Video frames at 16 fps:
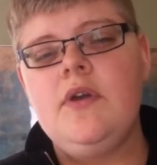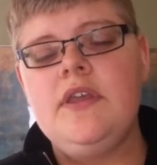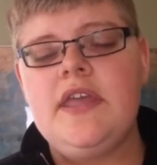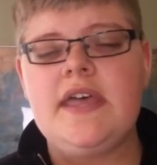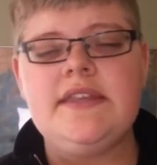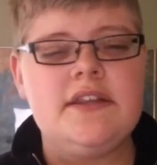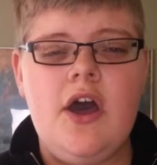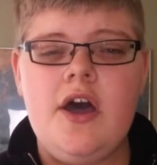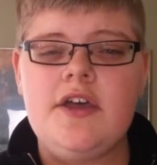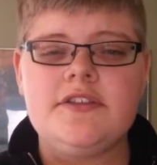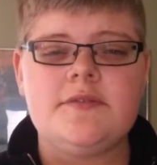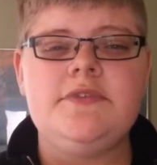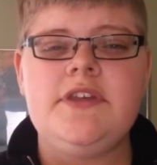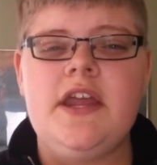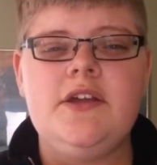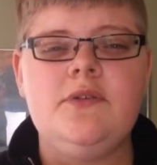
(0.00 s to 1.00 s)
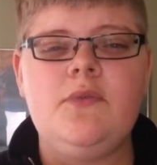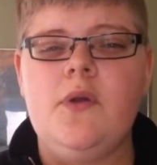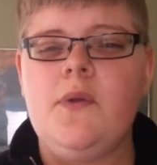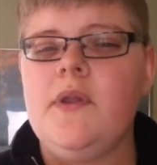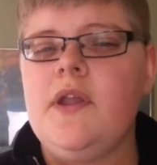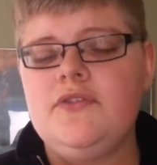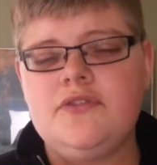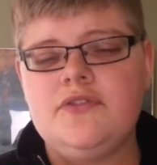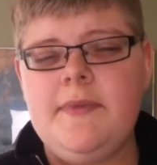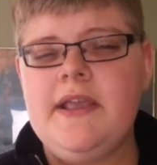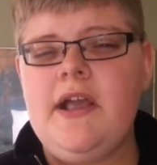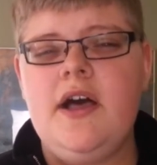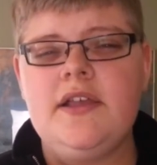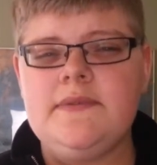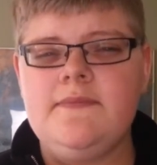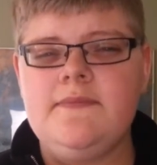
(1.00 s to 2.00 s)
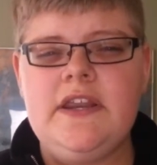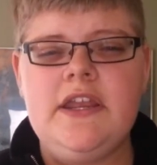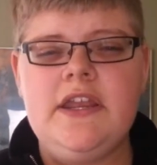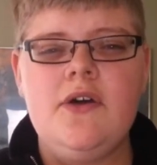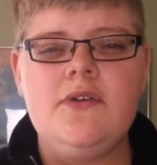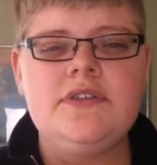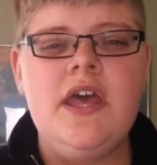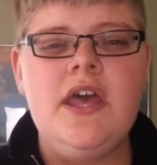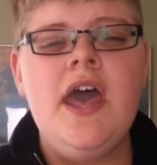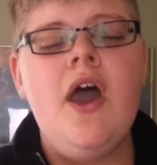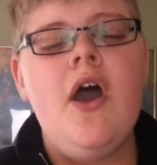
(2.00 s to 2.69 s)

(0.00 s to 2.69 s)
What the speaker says: He has an awesome channel where we also make awesome videos.